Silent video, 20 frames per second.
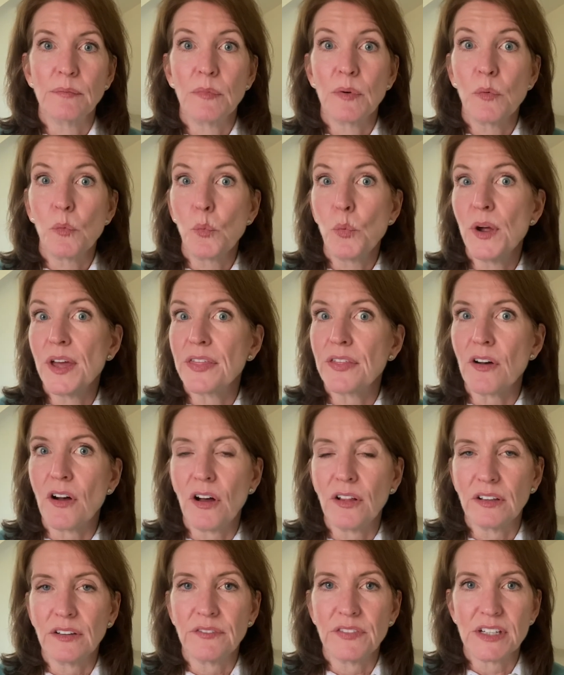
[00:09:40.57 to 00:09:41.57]
with
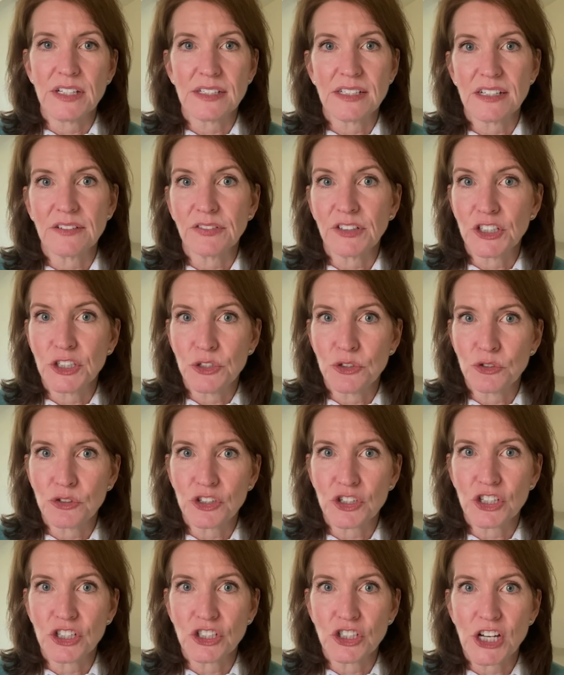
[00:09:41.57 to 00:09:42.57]
all of these different
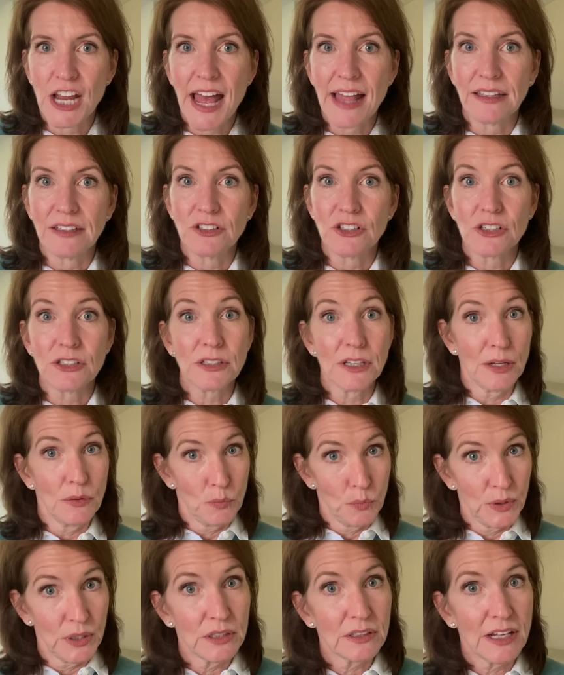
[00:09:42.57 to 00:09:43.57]
nutrition challenges that
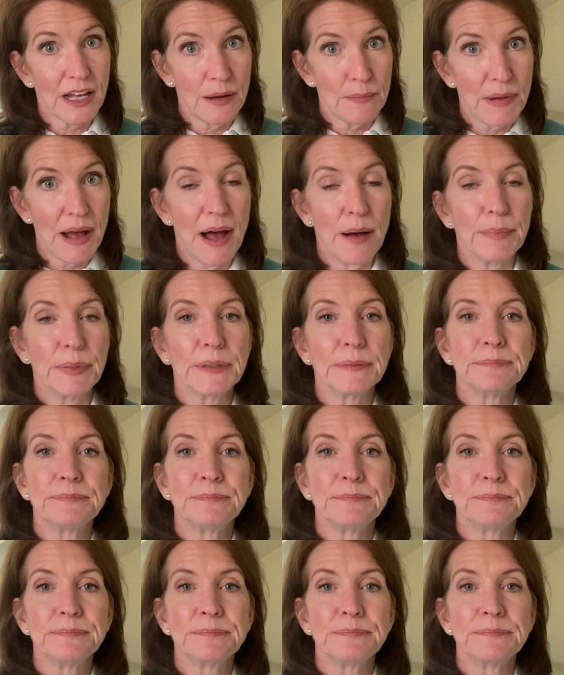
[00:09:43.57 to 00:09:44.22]
will come up.